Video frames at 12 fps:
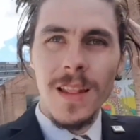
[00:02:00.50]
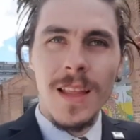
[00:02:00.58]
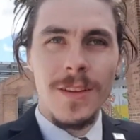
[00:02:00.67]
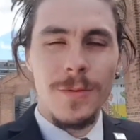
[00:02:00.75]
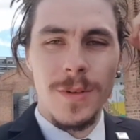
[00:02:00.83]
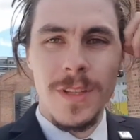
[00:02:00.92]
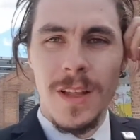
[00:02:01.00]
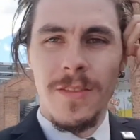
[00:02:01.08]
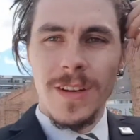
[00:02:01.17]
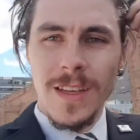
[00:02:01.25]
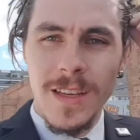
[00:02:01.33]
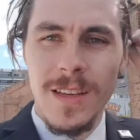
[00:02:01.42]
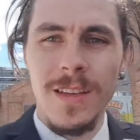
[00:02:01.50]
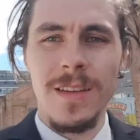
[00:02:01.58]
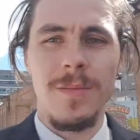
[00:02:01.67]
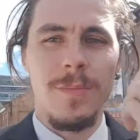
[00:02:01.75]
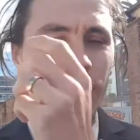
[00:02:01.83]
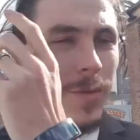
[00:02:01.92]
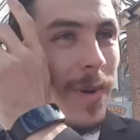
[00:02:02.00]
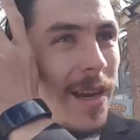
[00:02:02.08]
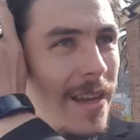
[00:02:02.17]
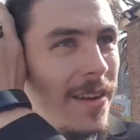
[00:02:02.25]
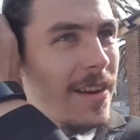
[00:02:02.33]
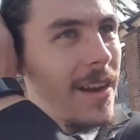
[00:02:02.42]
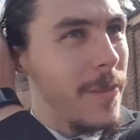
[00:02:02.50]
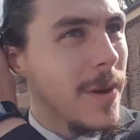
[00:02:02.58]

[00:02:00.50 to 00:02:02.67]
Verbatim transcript: Lunch was lovely. Blew my hair